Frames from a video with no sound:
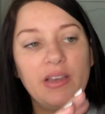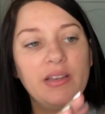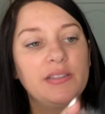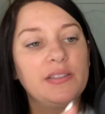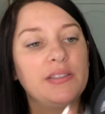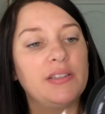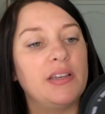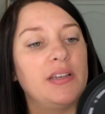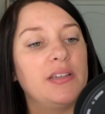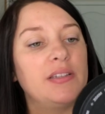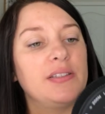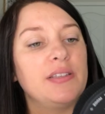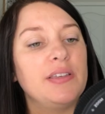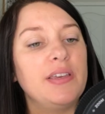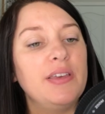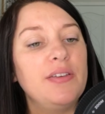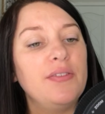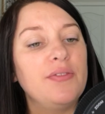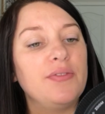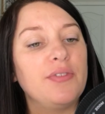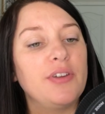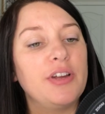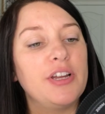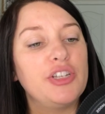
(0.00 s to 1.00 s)
It says
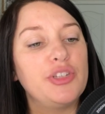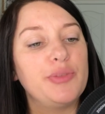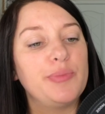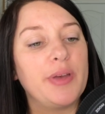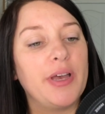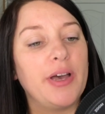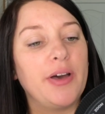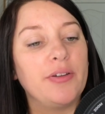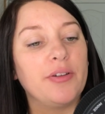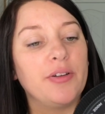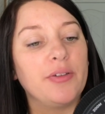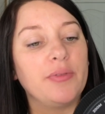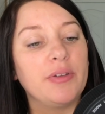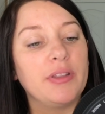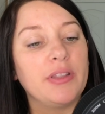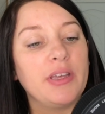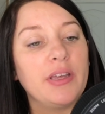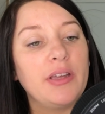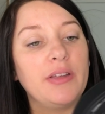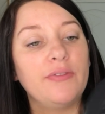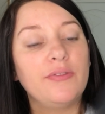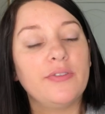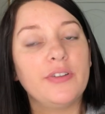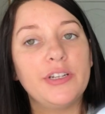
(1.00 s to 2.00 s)
get fresh powder with
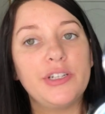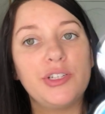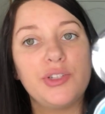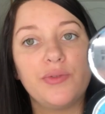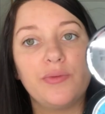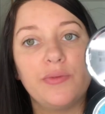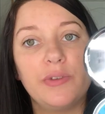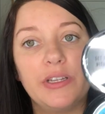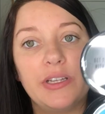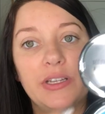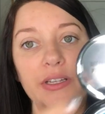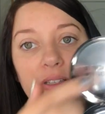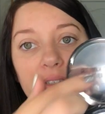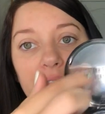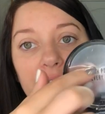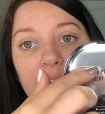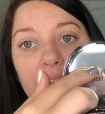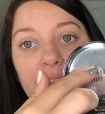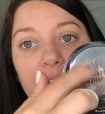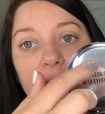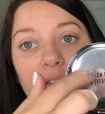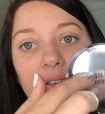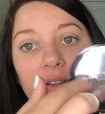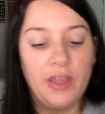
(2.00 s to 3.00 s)
every
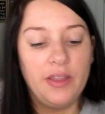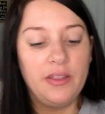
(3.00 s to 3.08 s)
twist.